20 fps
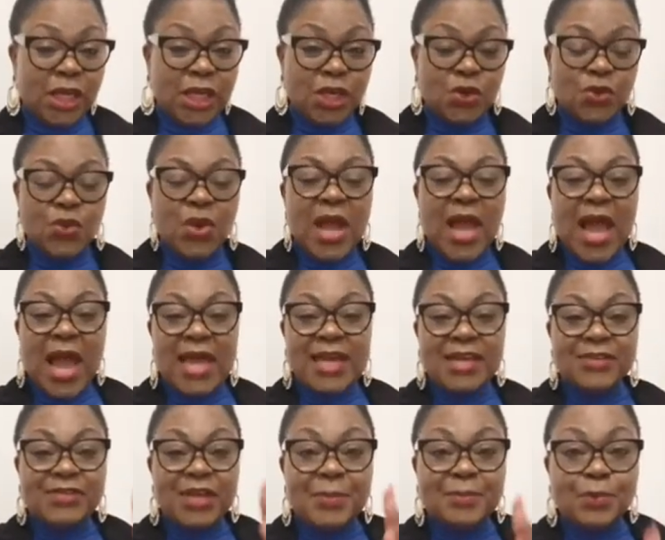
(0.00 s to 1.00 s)
you. And
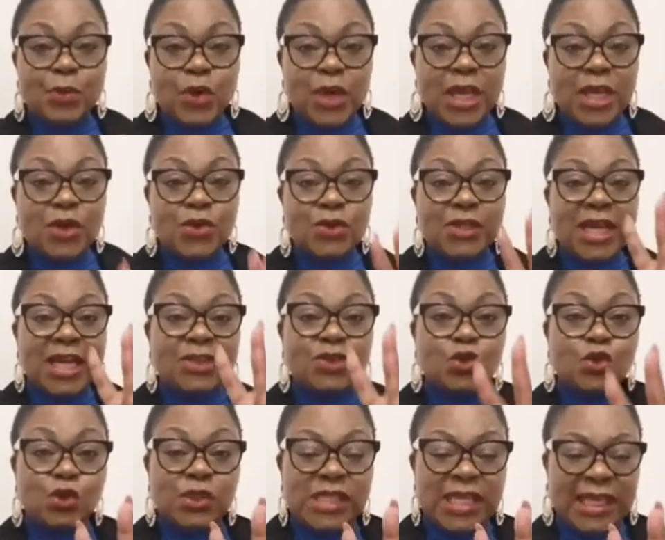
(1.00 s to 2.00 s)
if they bully you, there are
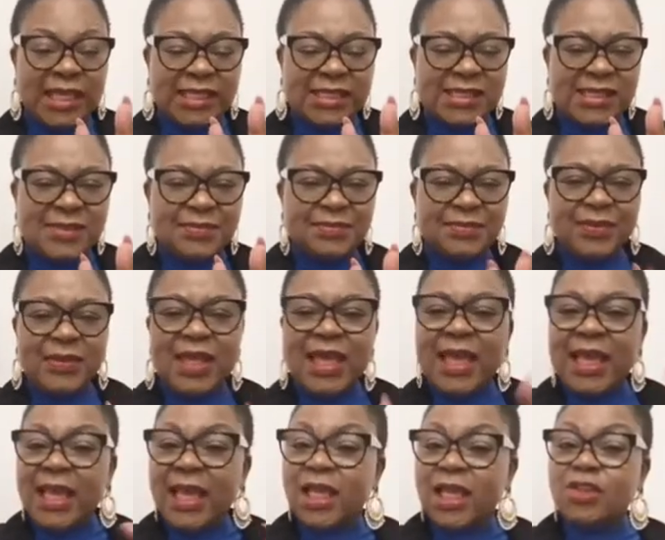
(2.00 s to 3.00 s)
two things:
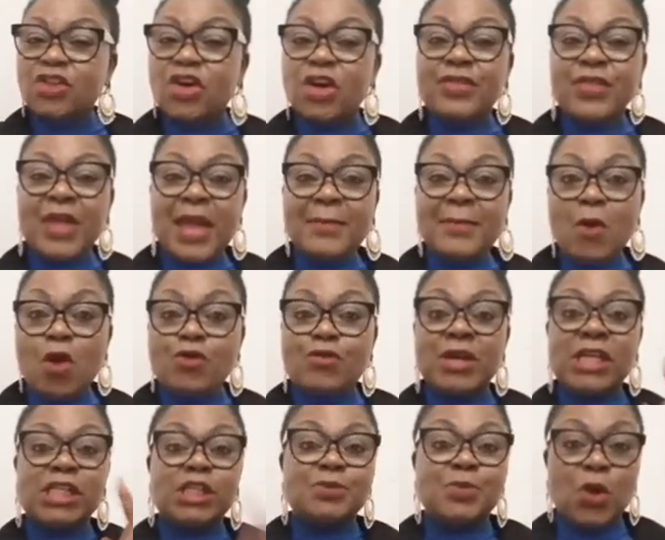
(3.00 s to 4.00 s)
ignore them or
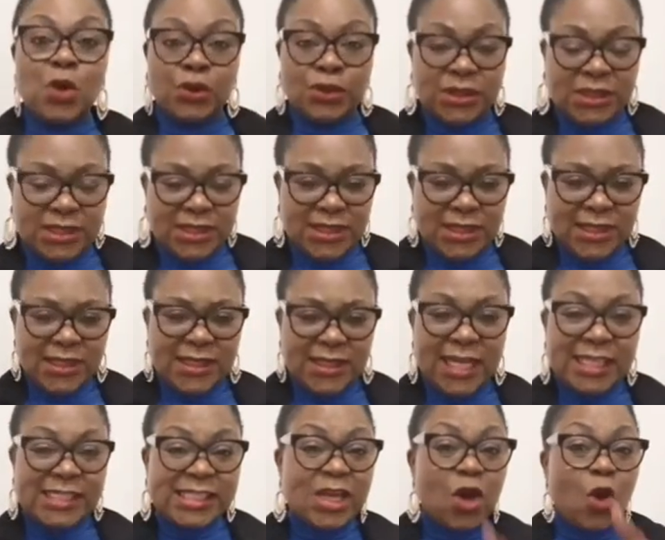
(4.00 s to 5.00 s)
respond.
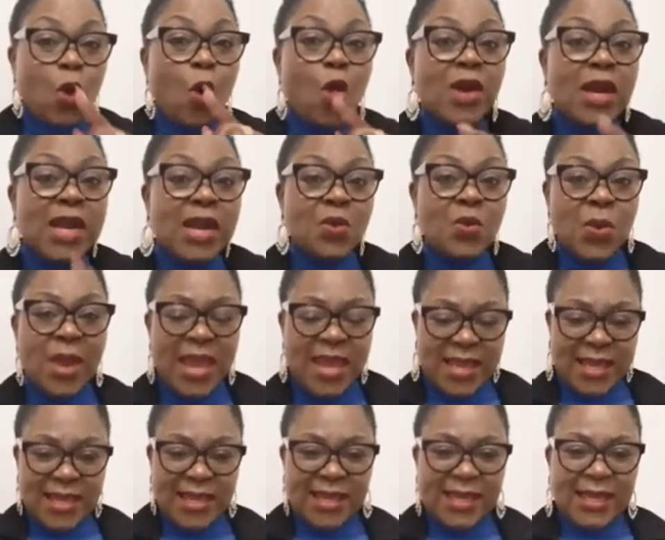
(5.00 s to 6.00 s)
That's the only
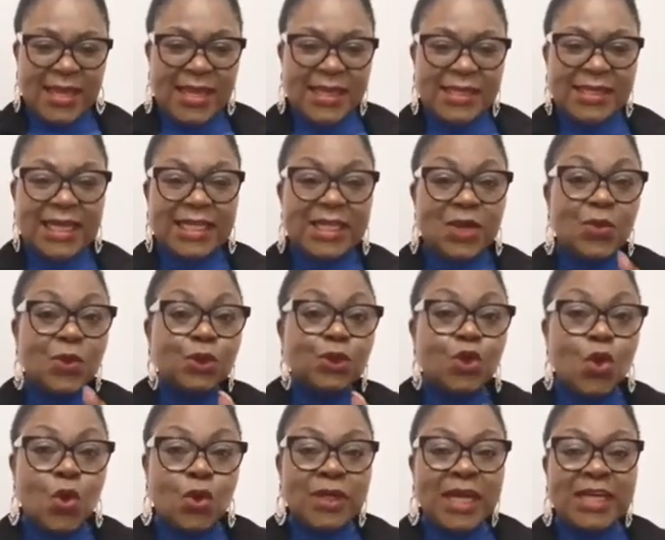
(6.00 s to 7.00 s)
way that they will
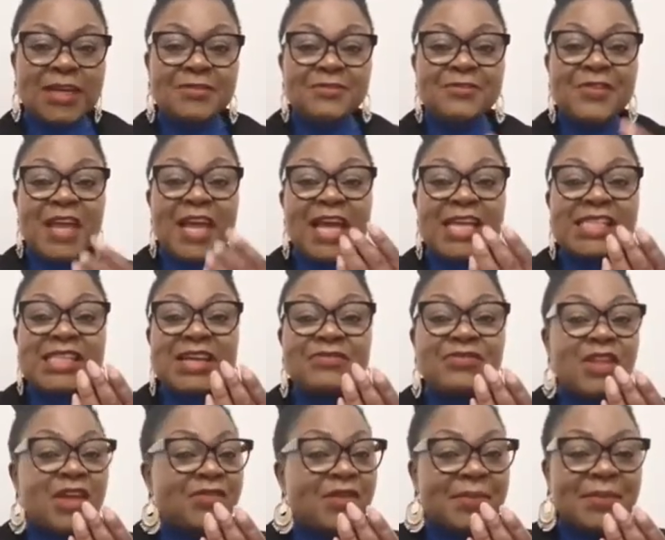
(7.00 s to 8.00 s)
know that the fingers have
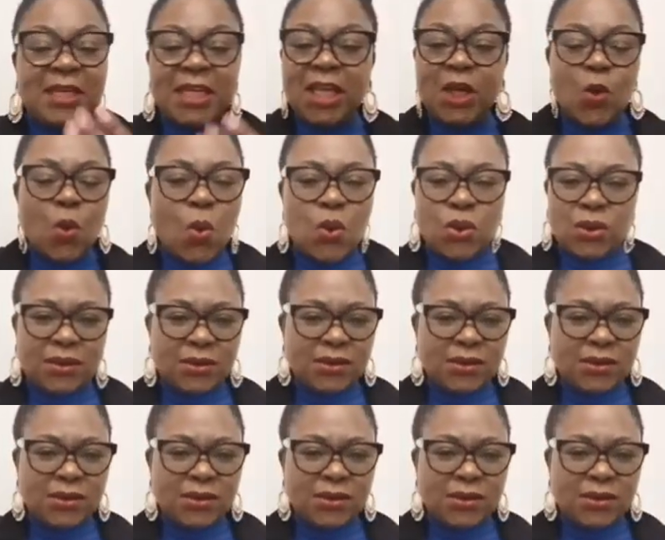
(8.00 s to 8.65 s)
never been equal.